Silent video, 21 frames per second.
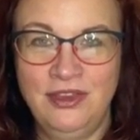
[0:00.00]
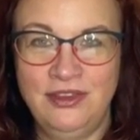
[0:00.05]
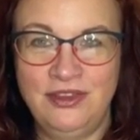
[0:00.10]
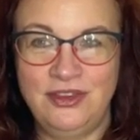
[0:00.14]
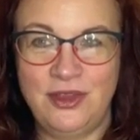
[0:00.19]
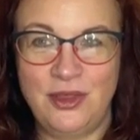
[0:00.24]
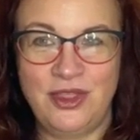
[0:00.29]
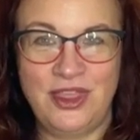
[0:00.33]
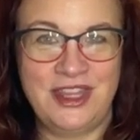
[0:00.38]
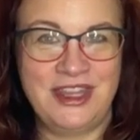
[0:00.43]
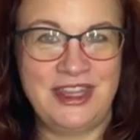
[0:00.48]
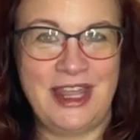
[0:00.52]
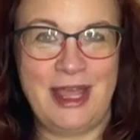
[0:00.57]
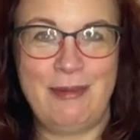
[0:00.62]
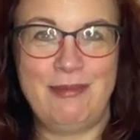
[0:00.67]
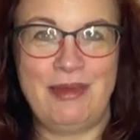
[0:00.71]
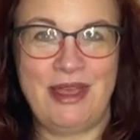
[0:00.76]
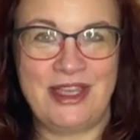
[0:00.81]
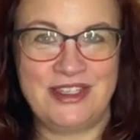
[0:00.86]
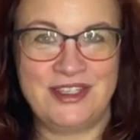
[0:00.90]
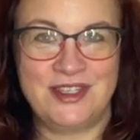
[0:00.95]
So then
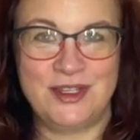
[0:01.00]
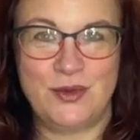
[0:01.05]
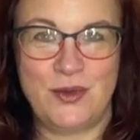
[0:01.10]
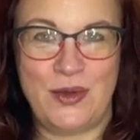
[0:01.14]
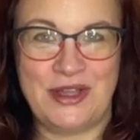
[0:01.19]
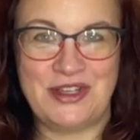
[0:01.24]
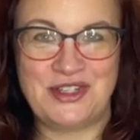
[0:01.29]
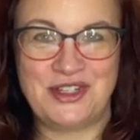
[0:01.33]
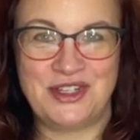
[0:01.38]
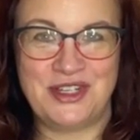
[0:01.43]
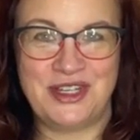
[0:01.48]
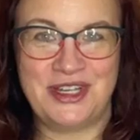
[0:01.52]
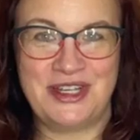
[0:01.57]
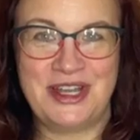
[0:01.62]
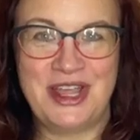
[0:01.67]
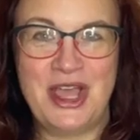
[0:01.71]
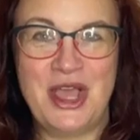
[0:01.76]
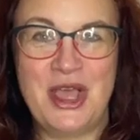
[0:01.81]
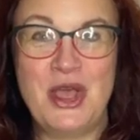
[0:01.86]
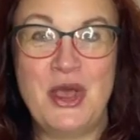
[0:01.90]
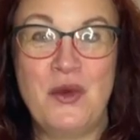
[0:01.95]
that begs the
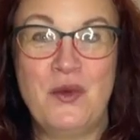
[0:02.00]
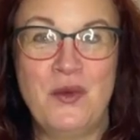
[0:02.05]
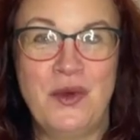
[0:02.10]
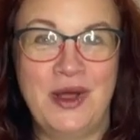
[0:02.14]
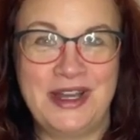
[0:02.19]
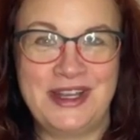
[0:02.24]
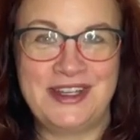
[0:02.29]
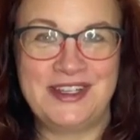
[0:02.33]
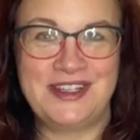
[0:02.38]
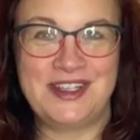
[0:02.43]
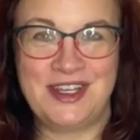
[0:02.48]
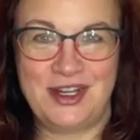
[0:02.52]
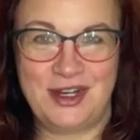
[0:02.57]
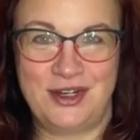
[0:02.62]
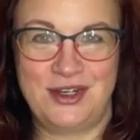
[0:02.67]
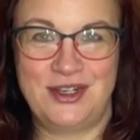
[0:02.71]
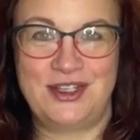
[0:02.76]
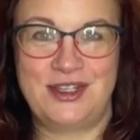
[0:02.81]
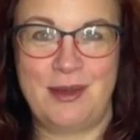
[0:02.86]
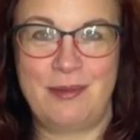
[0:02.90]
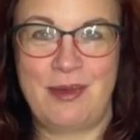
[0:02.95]
question, what is in
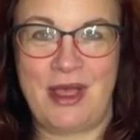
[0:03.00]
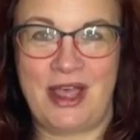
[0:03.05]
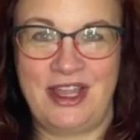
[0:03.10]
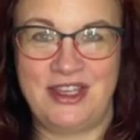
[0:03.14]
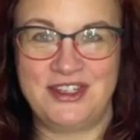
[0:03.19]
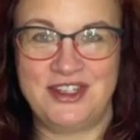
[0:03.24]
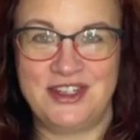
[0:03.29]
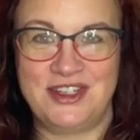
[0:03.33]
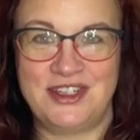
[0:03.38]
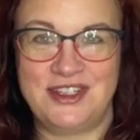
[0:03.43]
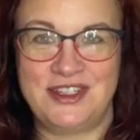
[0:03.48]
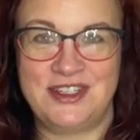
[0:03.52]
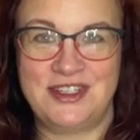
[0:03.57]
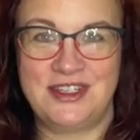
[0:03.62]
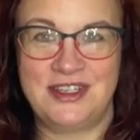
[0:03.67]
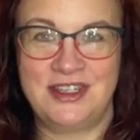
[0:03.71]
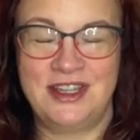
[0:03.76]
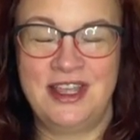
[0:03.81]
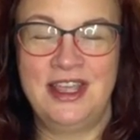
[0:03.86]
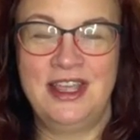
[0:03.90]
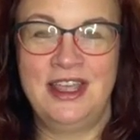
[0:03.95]
our
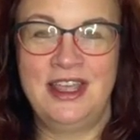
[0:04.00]
subconscious?